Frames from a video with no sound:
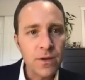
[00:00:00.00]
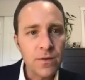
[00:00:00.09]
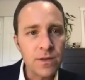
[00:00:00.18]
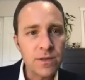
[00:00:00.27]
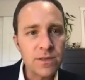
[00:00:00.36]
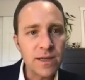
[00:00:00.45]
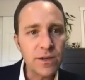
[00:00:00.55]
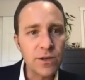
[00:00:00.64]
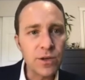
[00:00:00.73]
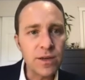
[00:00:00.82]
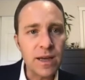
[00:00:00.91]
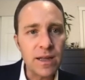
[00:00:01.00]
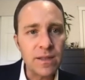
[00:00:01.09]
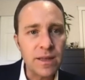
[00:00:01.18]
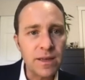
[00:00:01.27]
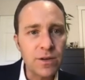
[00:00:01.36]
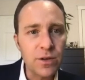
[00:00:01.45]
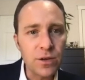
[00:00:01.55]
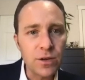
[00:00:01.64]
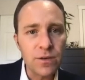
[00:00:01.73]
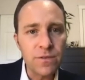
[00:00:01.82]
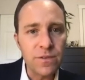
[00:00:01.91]
Let's take a look at the
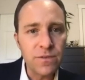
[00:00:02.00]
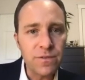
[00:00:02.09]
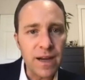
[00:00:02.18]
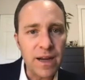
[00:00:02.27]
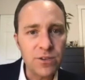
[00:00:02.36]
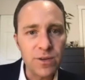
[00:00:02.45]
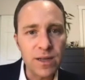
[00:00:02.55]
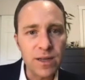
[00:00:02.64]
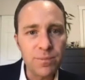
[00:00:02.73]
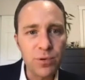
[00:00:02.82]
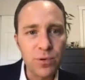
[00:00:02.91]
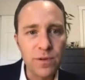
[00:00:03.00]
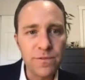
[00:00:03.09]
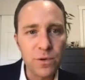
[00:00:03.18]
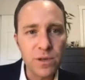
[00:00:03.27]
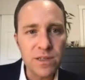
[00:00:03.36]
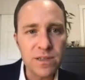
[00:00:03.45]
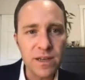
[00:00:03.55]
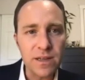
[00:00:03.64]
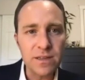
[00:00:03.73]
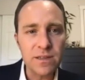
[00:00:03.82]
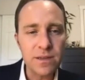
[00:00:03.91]
curve factory pool
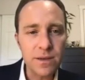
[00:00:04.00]
46.